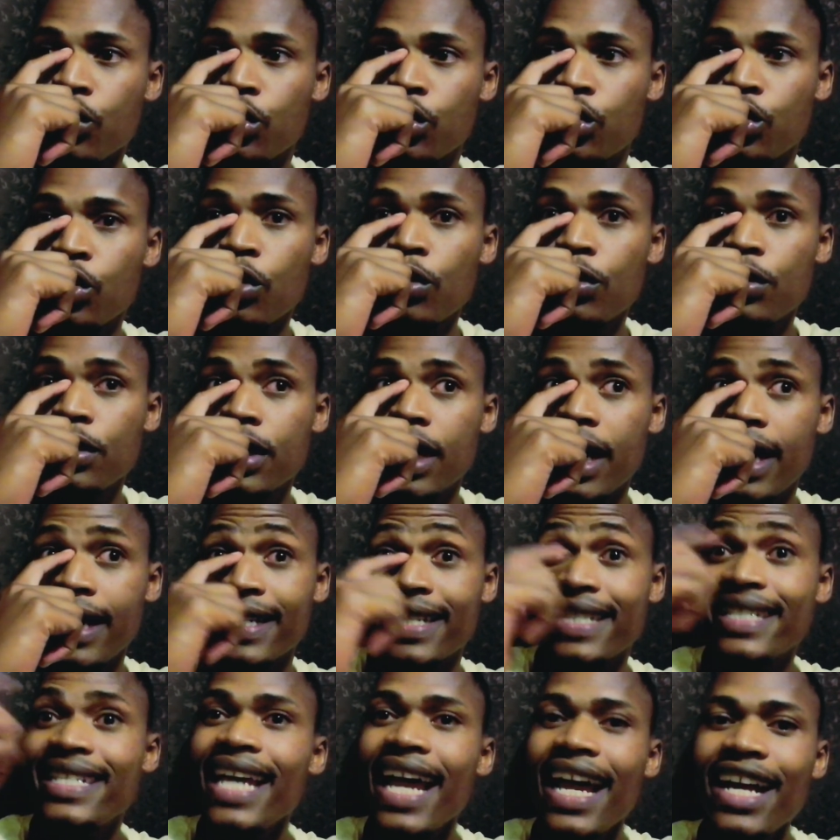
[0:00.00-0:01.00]
don't
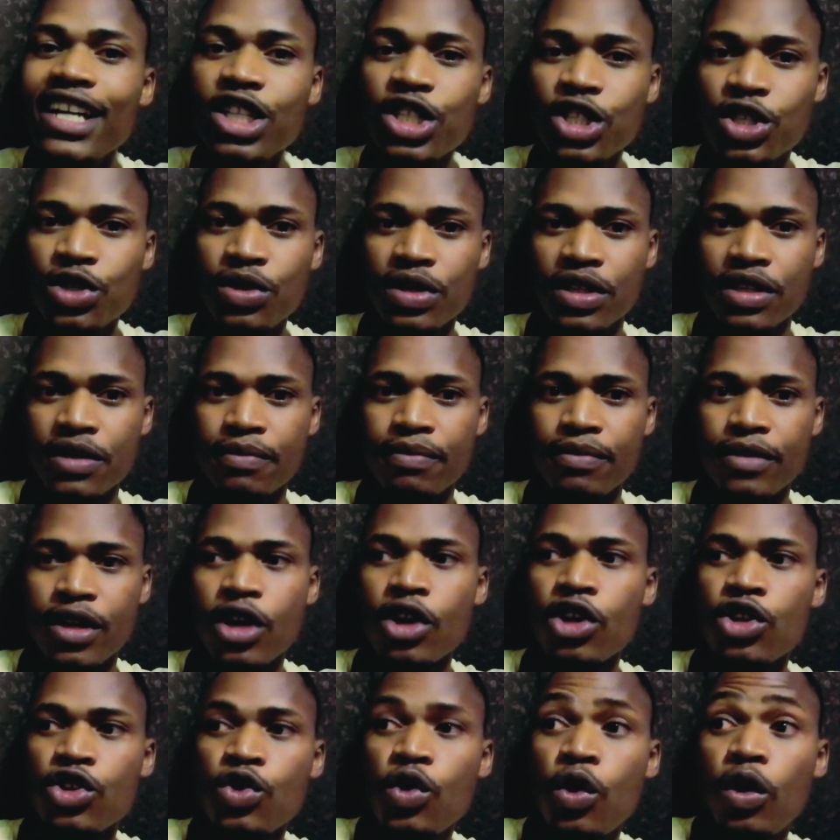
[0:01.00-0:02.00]
attach to them.
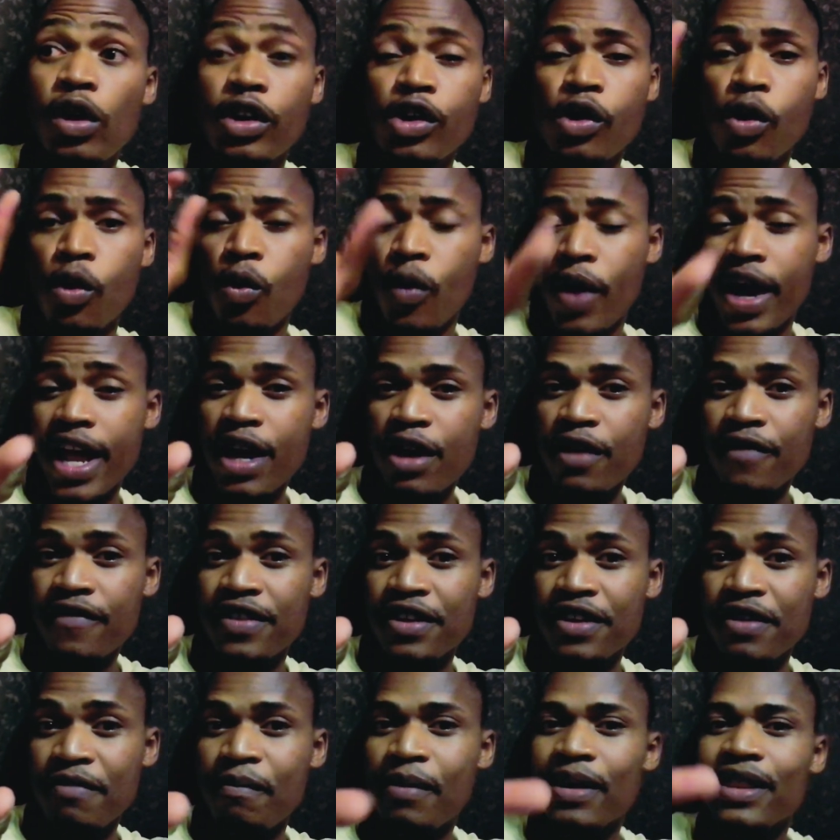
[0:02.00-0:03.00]
You are aware of
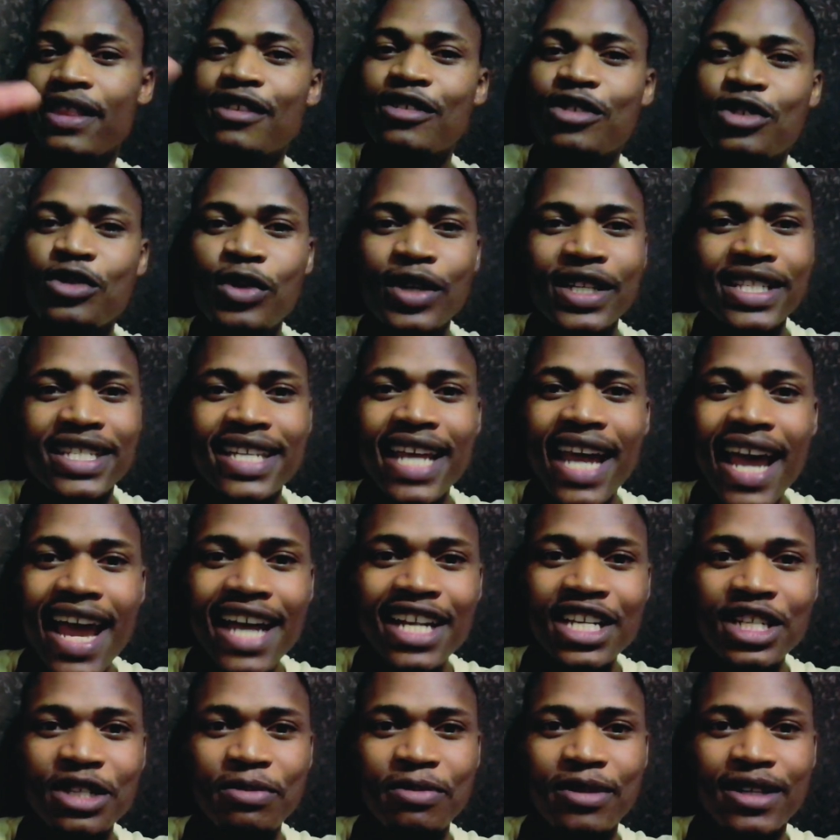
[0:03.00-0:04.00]
them, but there's no
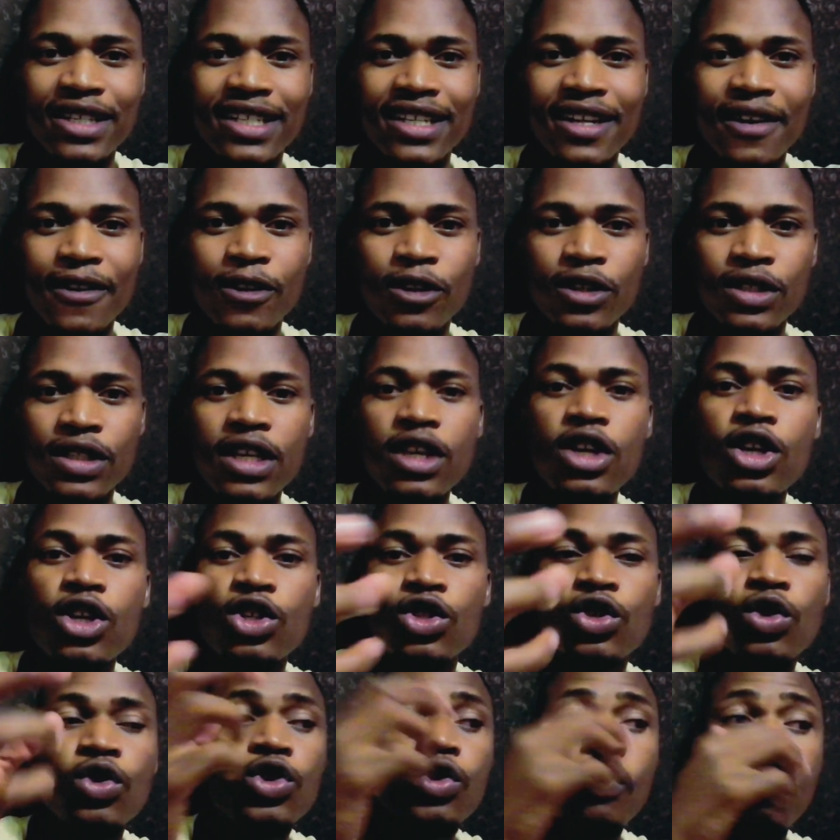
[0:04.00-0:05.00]
attachment. You see,
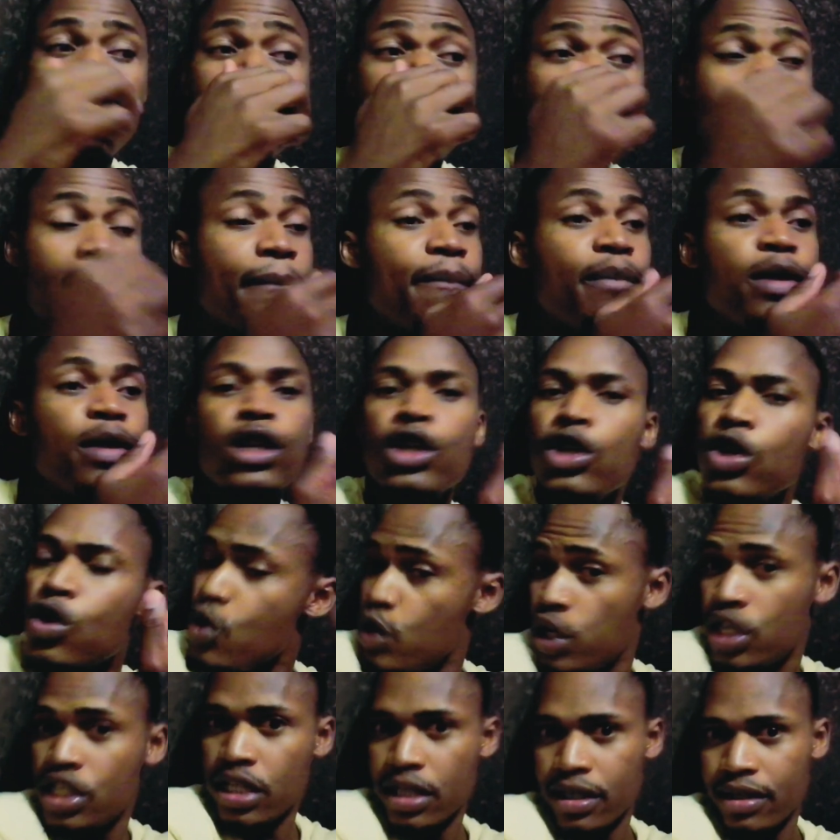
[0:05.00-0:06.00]
so you become
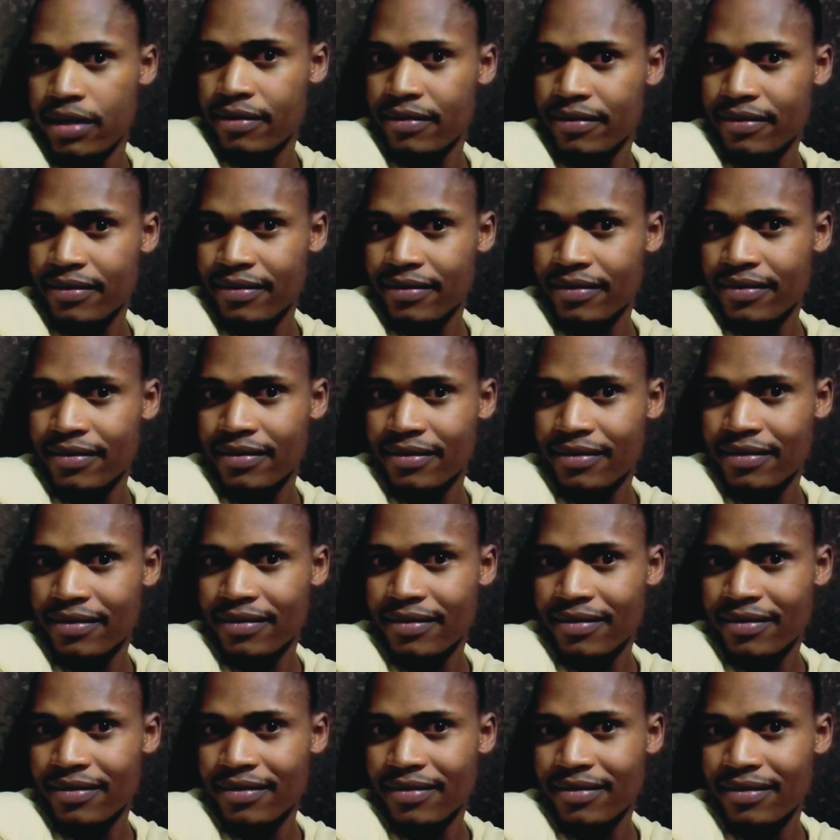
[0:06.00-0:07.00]
lucid.
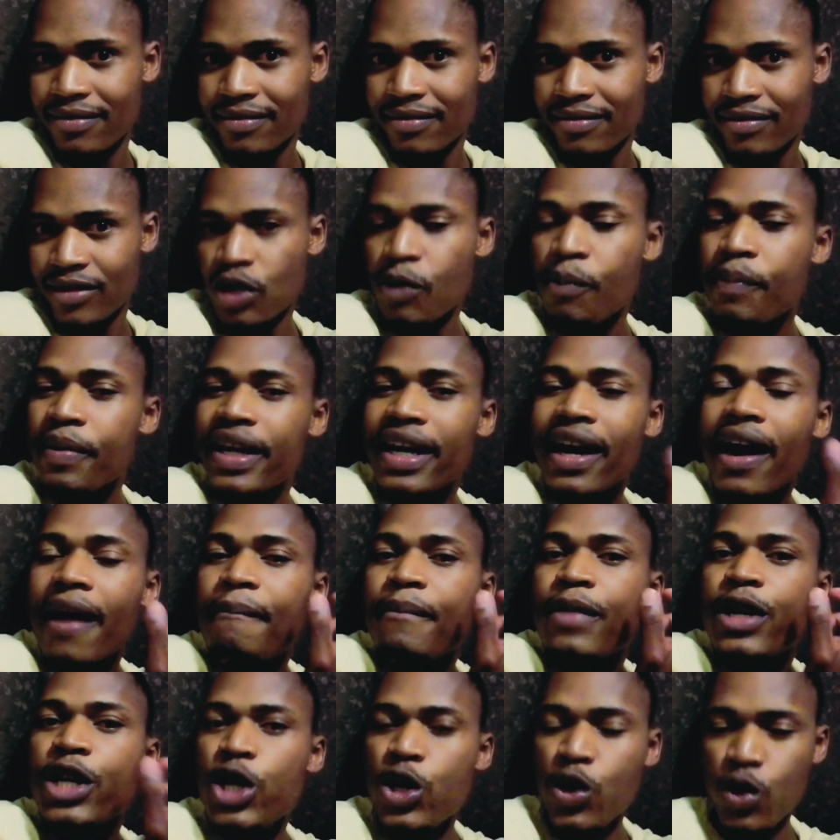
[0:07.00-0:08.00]
You
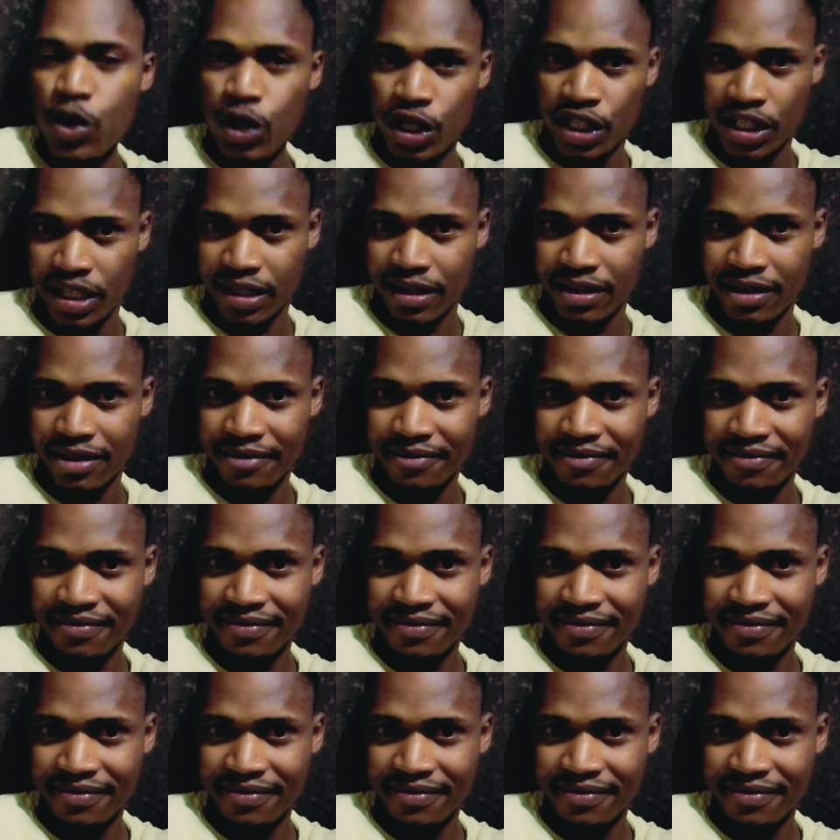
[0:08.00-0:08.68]
become lucid.